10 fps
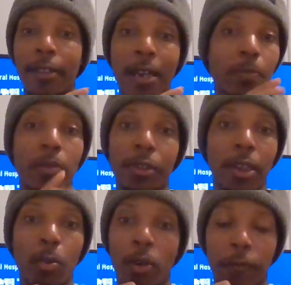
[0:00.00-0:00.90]
That
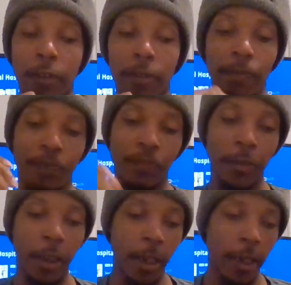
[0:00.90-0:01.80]
person ain't worth
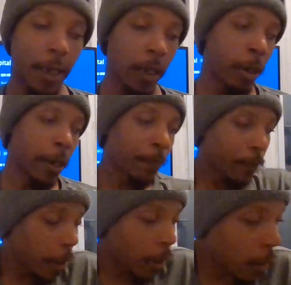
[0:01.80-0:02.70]
it. Anyway,
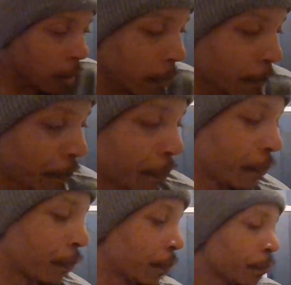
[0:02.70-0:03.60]

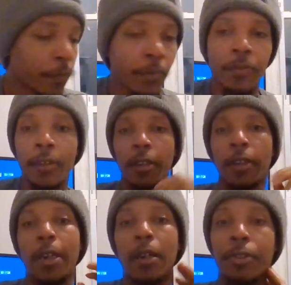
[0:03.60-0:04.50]

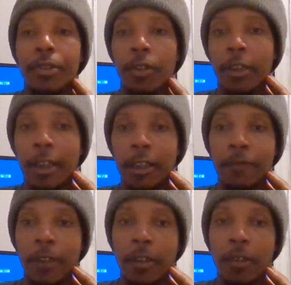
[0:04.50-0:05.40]
I will see you in the
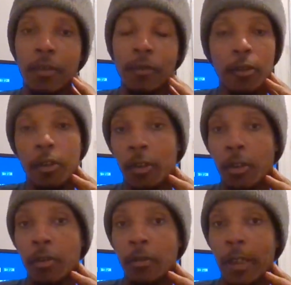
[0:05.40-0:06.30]
next video
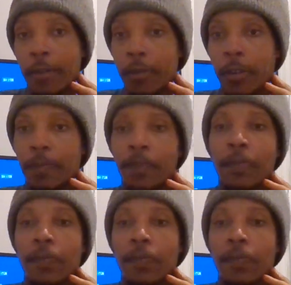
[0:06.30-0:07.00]
or live stream.